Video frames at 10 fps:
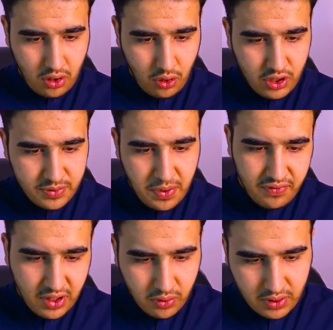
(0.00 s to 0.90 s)

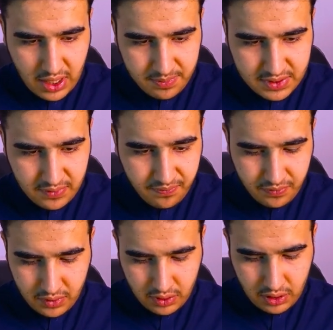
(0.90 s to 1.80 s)
OSPF network types.
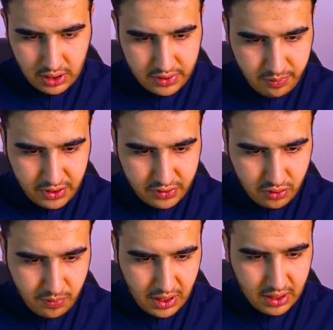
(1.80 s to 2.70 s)
Let me
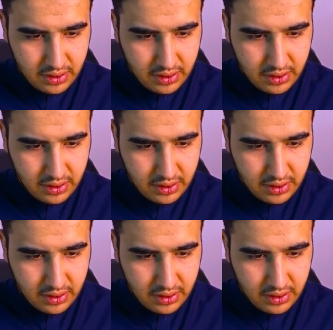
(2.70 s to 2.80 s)
zoom in a